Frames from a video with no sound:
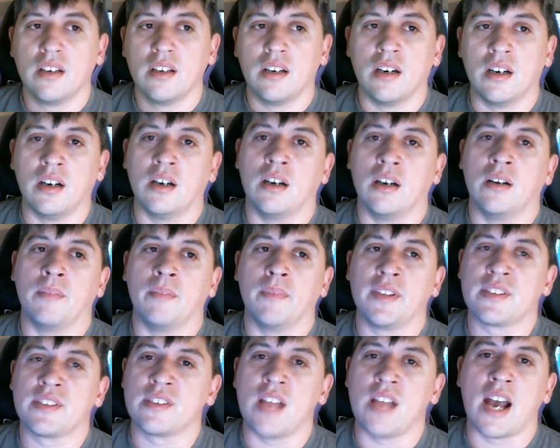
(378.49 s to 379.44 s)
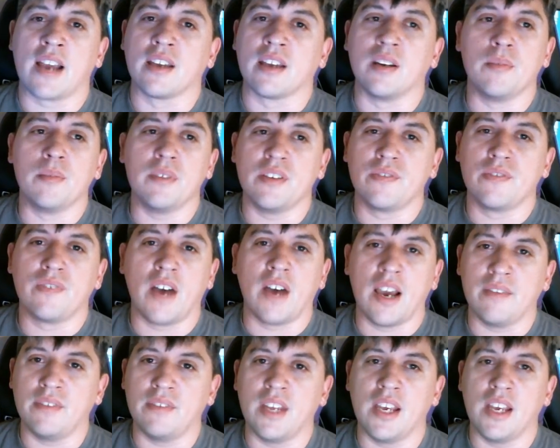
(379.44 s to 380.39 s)
It's not going to be
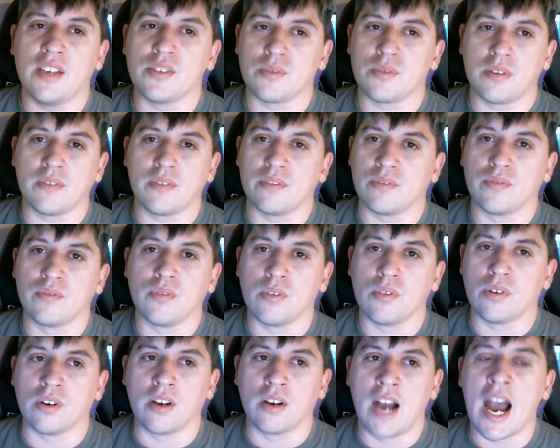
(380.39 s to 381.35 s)
5 days or even 4.